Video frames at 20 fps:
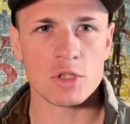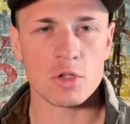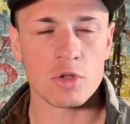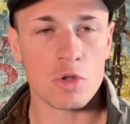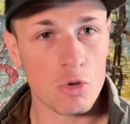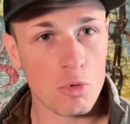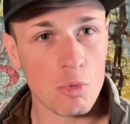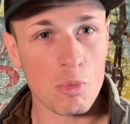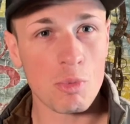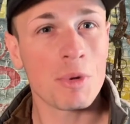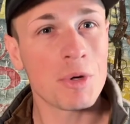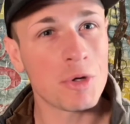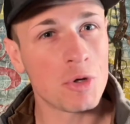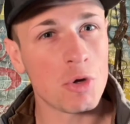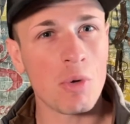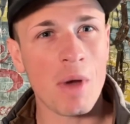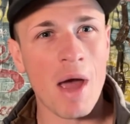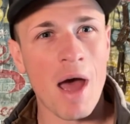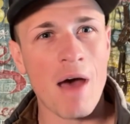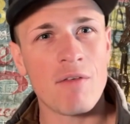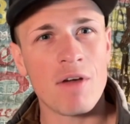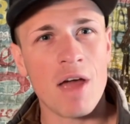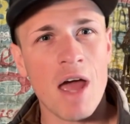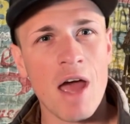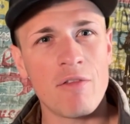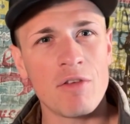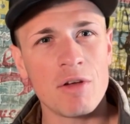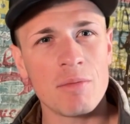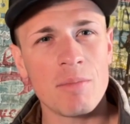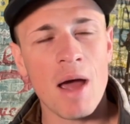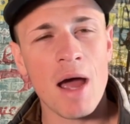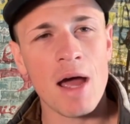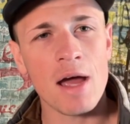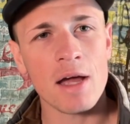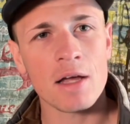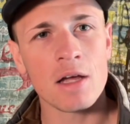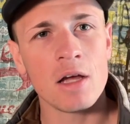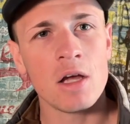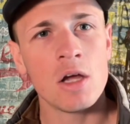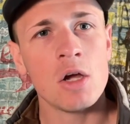So then when we do have a heavy
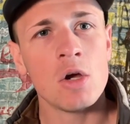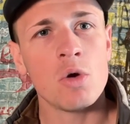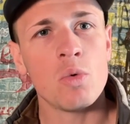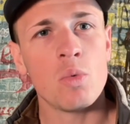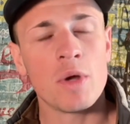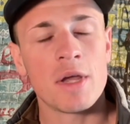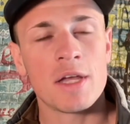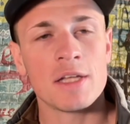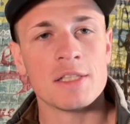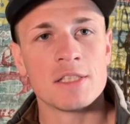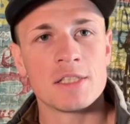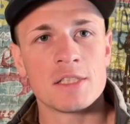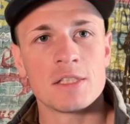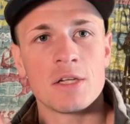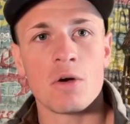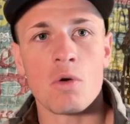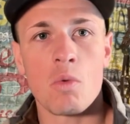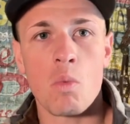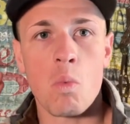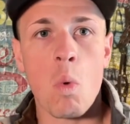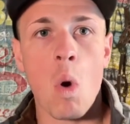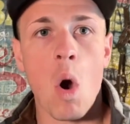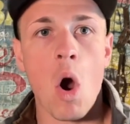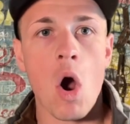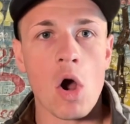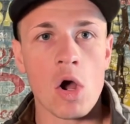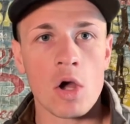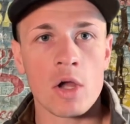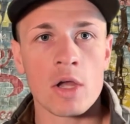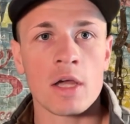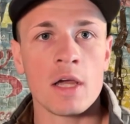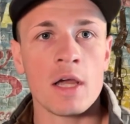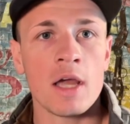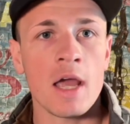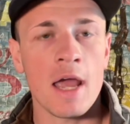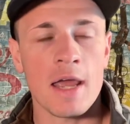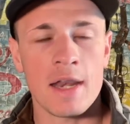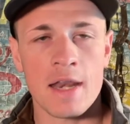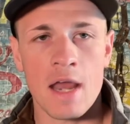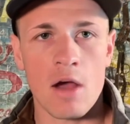pack, we can still walk
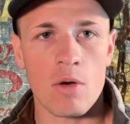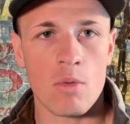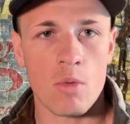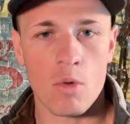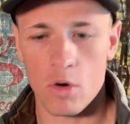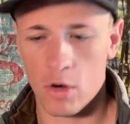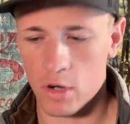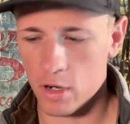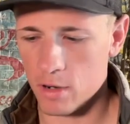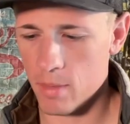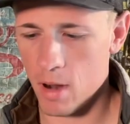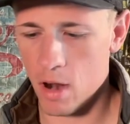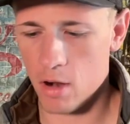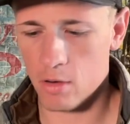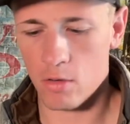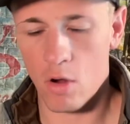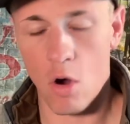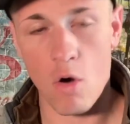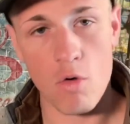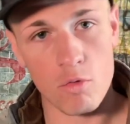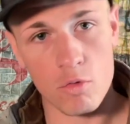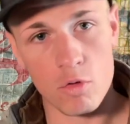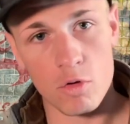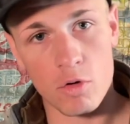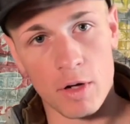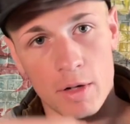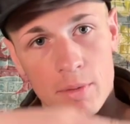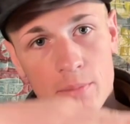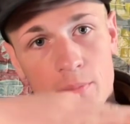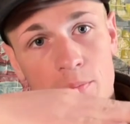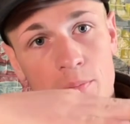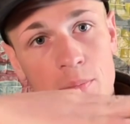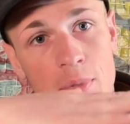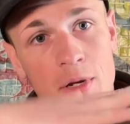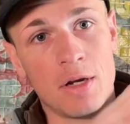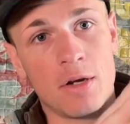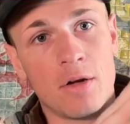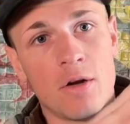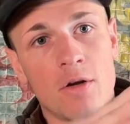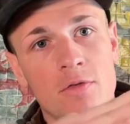and not worry about
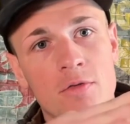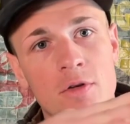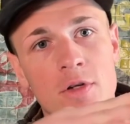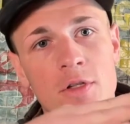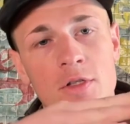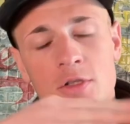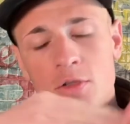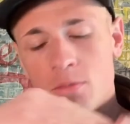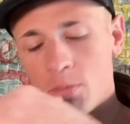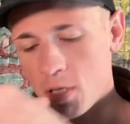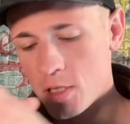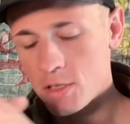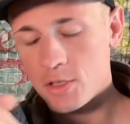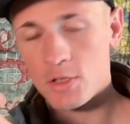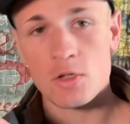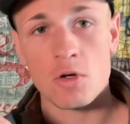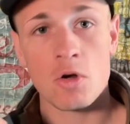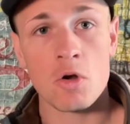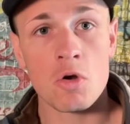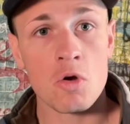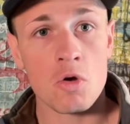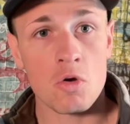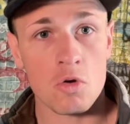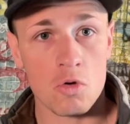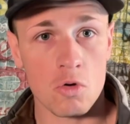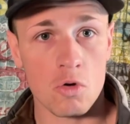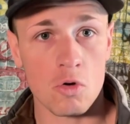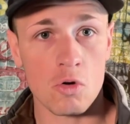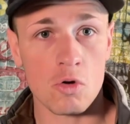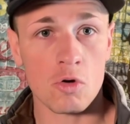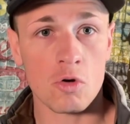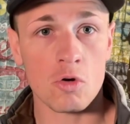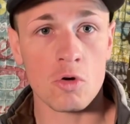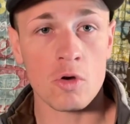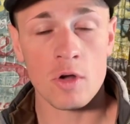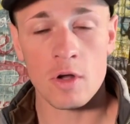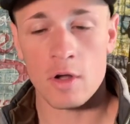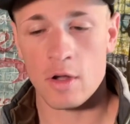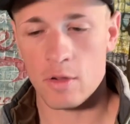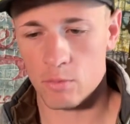bending our foot too much.
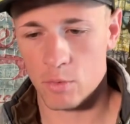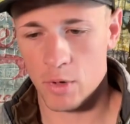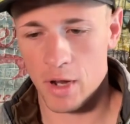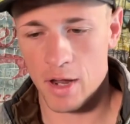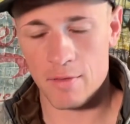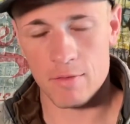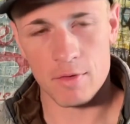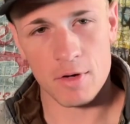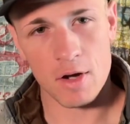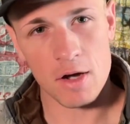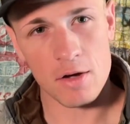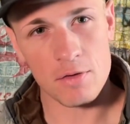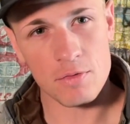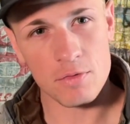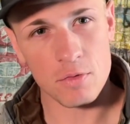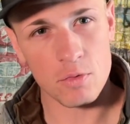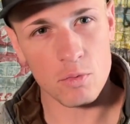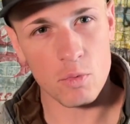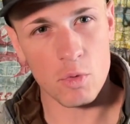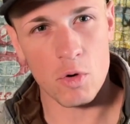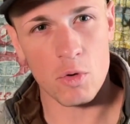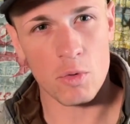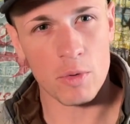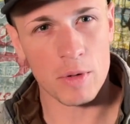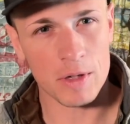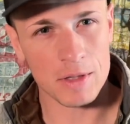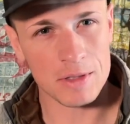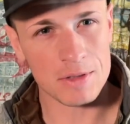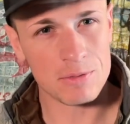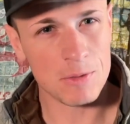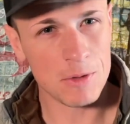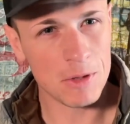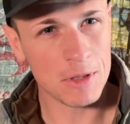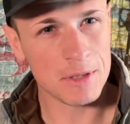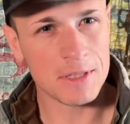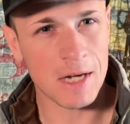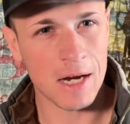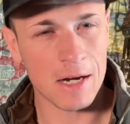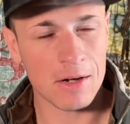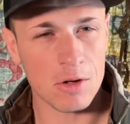Or we have enough where we can really
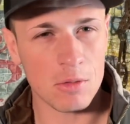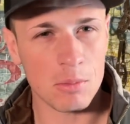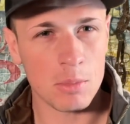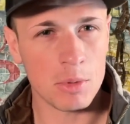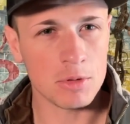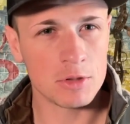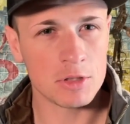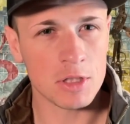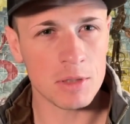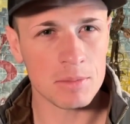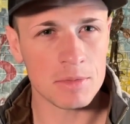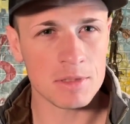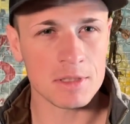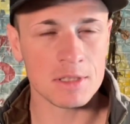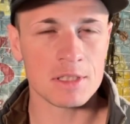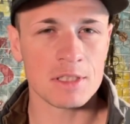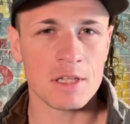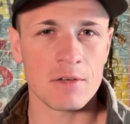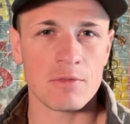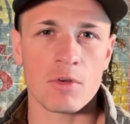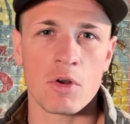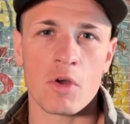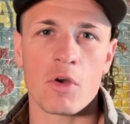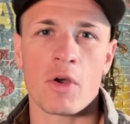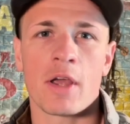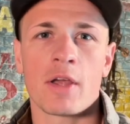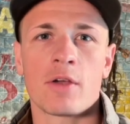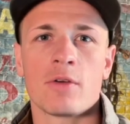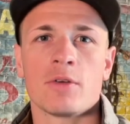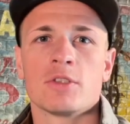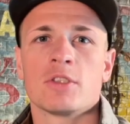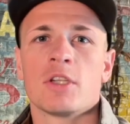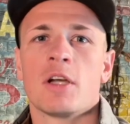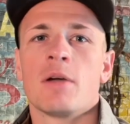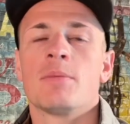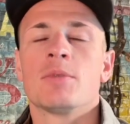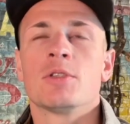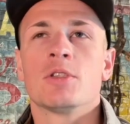tighten our boots up and stiffen our ankles up.